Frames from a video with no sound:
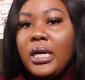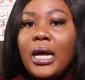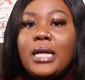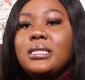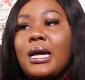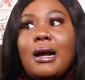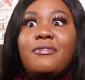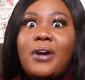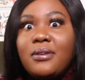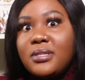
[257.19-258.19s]
It ends like at
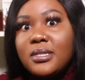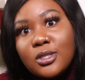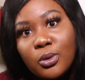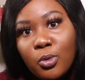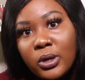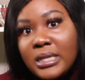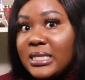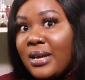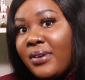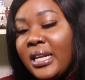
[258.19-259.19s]
5, 6 in the morning,
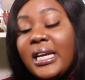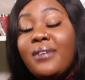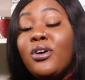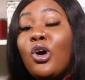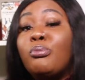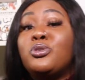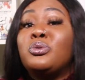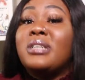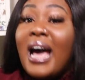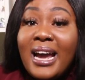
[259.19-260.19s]
7. It can even go up to
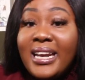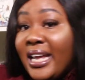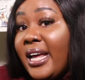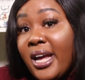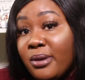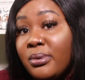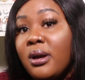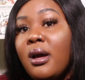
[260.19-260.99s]
9 a.m.